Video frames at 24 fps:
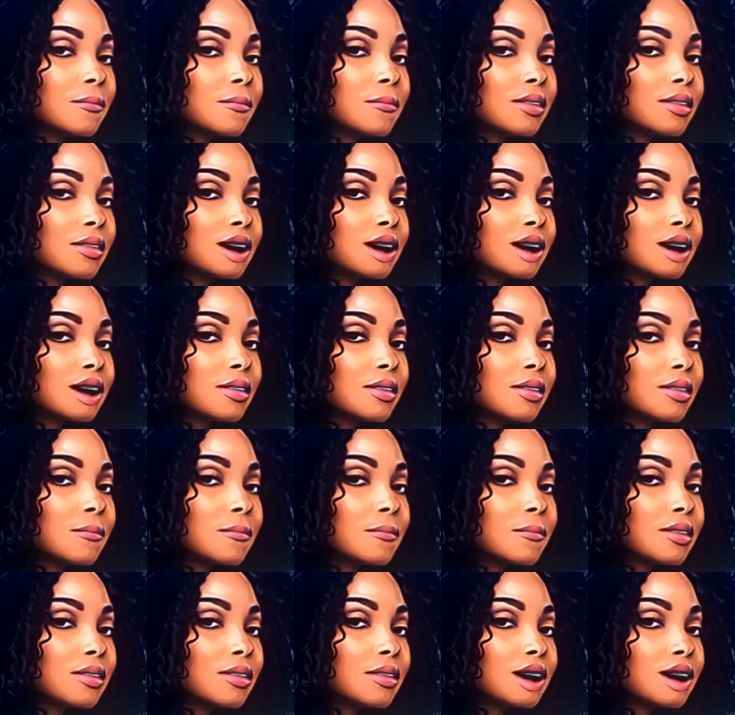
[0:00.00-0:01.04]
So
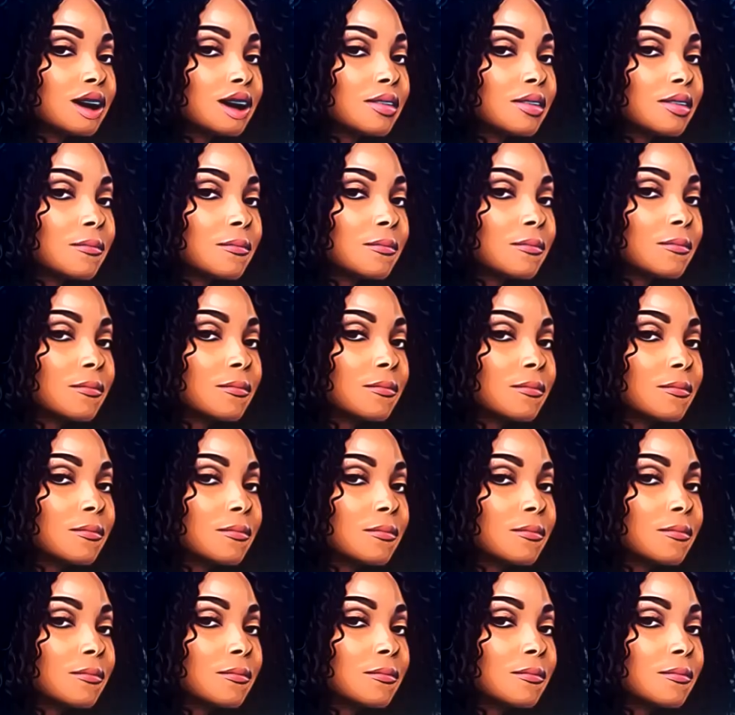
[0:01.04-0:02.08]
Sheree is like, well, let me talk
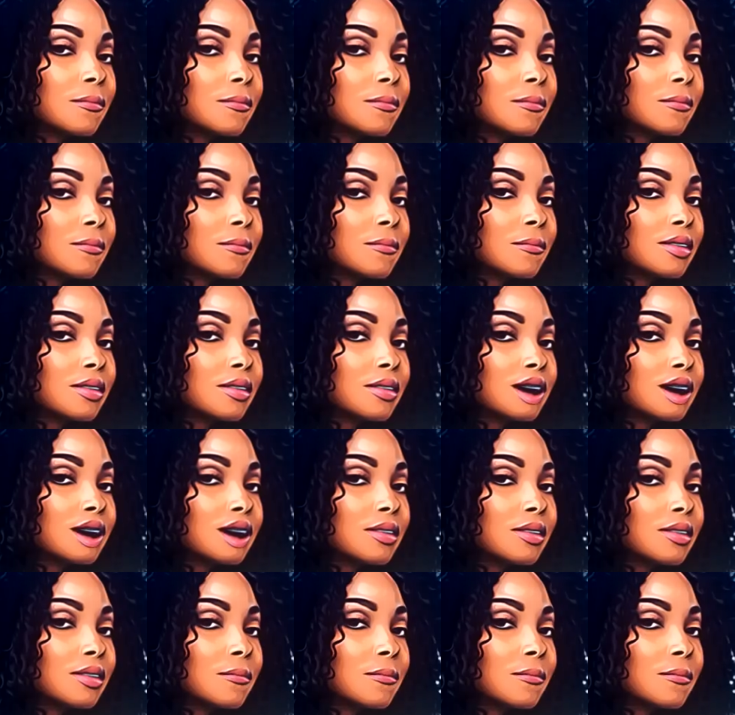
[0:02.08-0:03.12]
to her. You know what I'm saying?
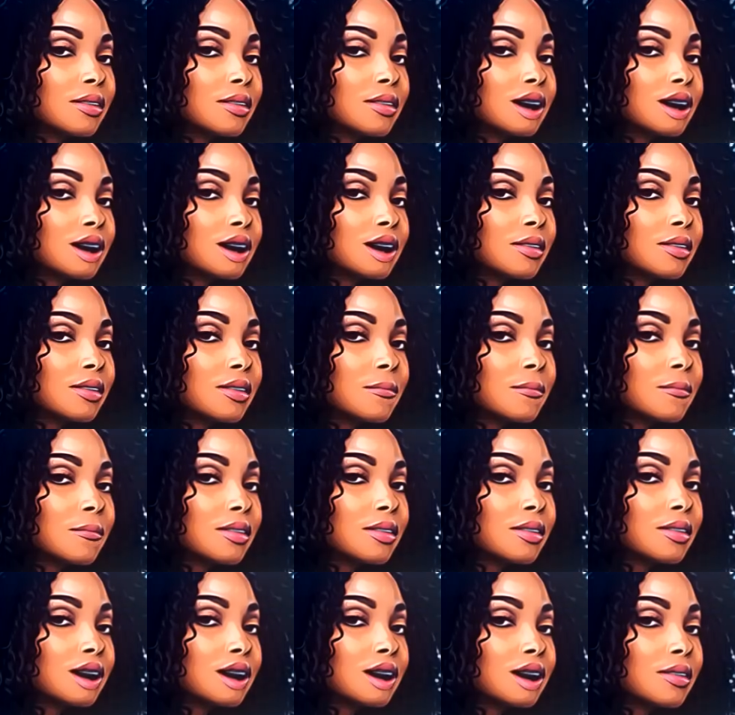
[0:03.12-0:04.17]
Let me just talk to her
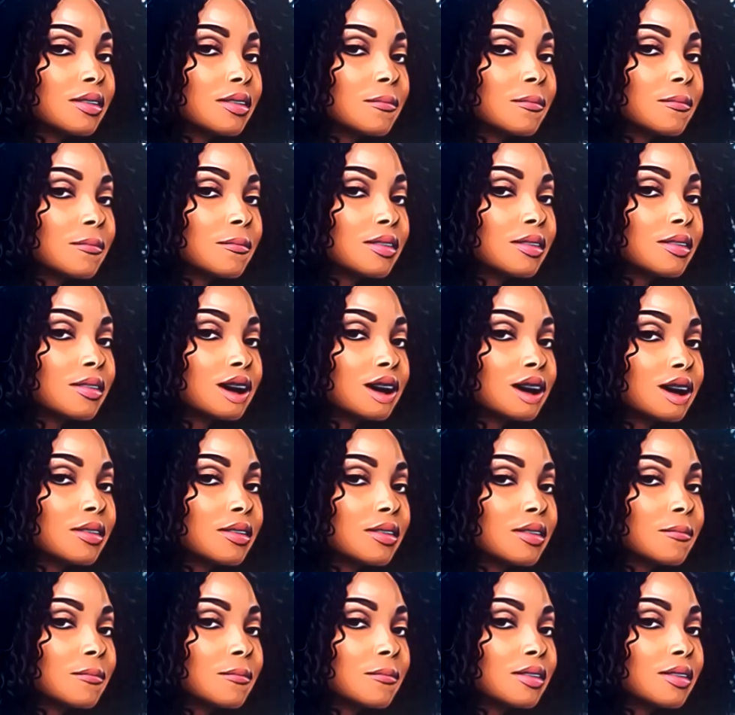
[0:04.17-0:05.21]
and see what's
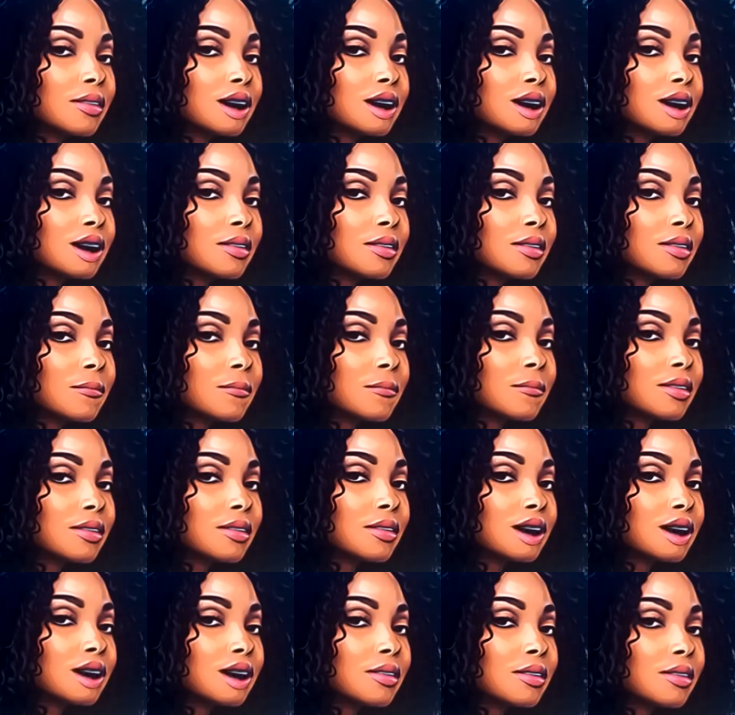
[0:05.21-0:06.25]
going on.
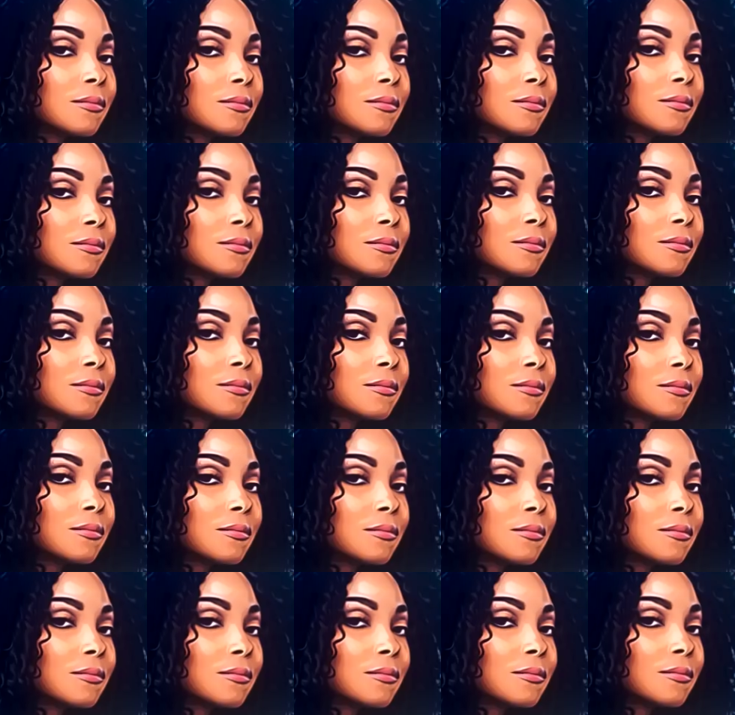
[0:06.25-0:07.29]
Drew wasn't trying to hear it.
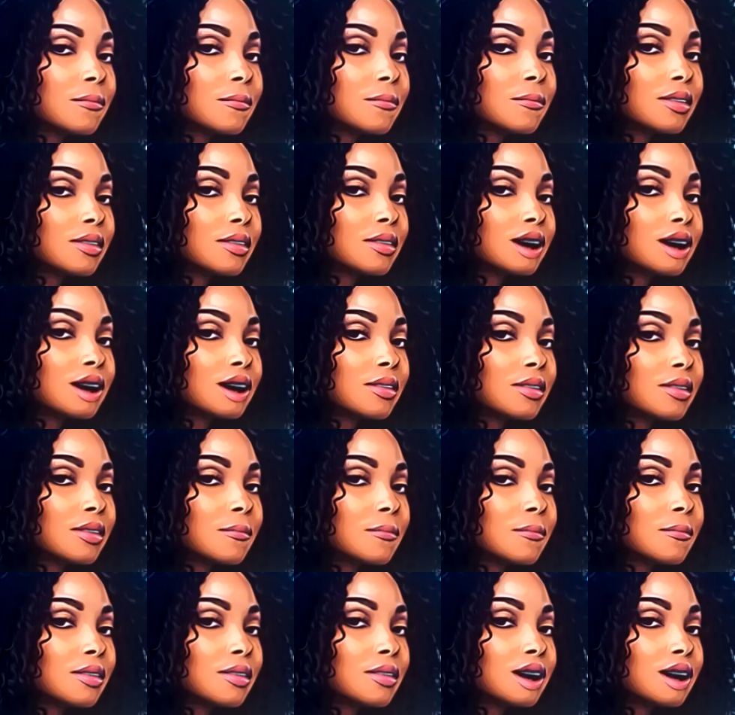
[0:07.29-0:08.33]
She said she needed a
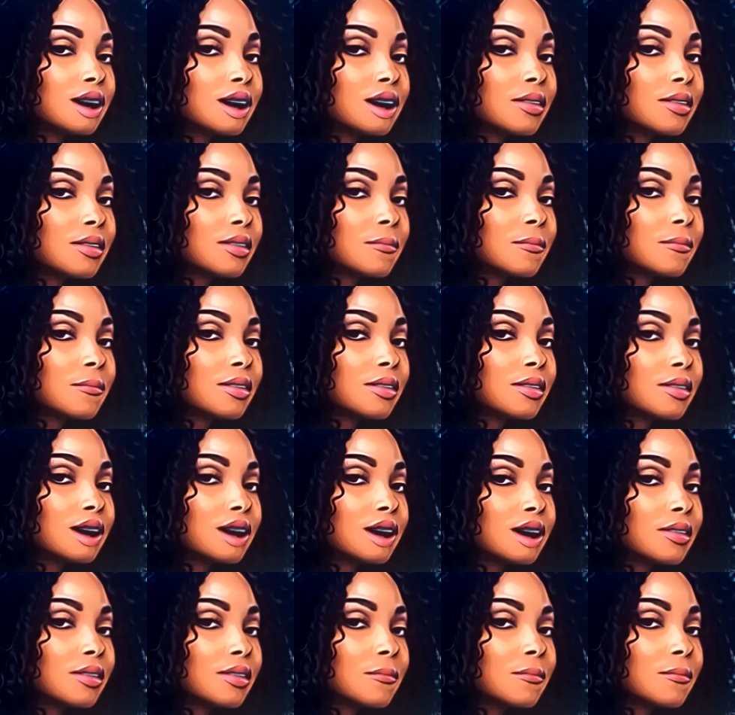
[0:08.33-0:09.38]
moment. Sheree was
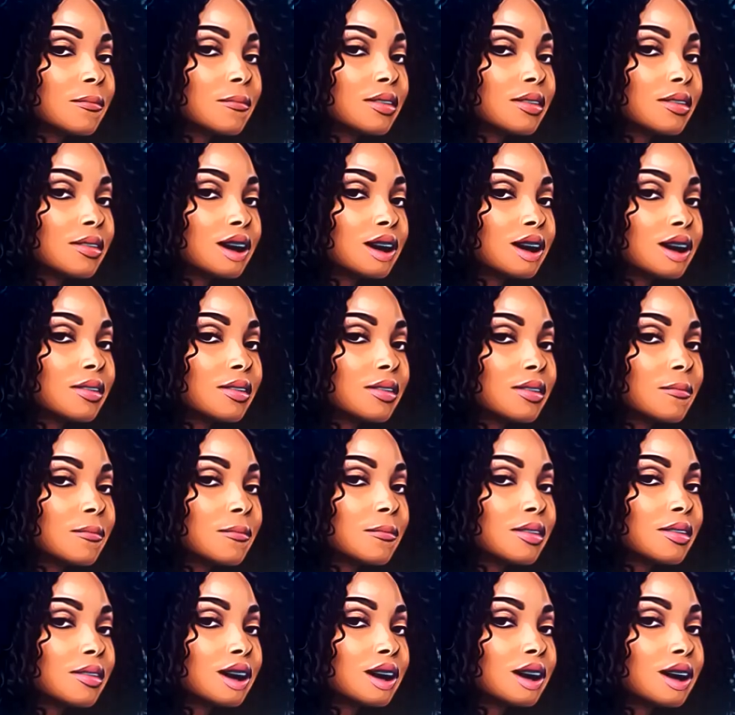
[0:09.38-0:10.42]
upset because she needed a
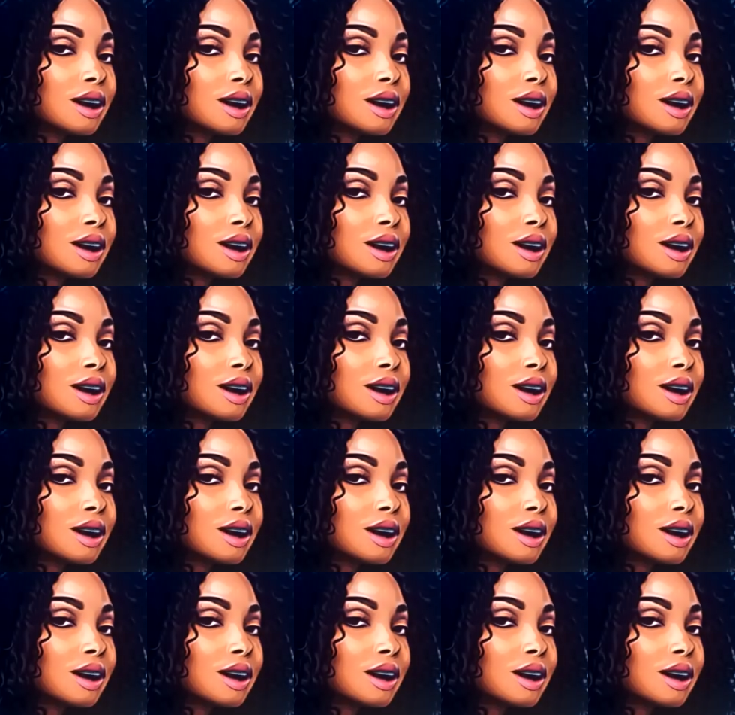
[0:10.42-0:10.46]
moment.